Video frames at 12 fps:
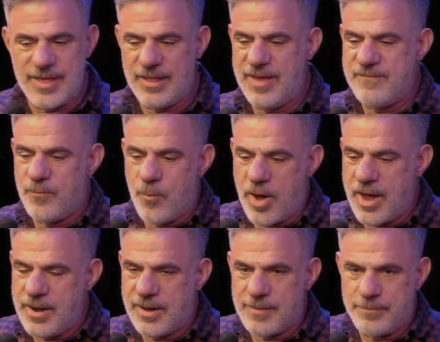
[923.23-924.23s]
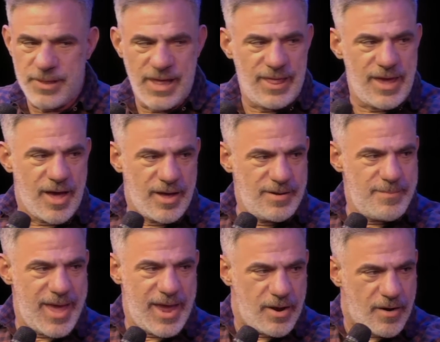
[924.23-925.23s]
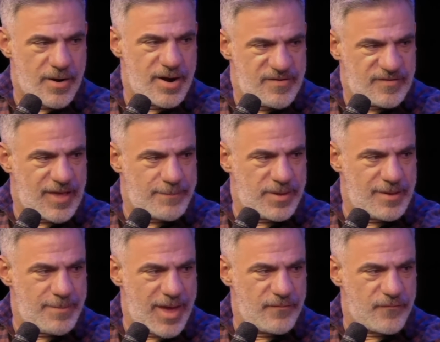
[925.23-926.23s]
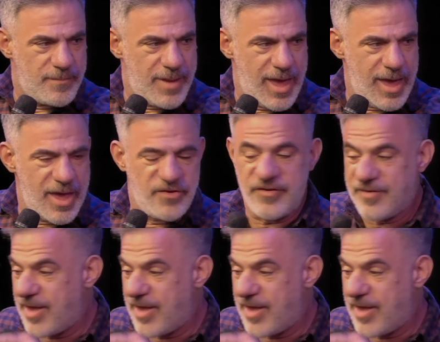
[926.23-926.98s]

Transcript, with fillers: They leave one completely unmade, already slept in bed for me, and she's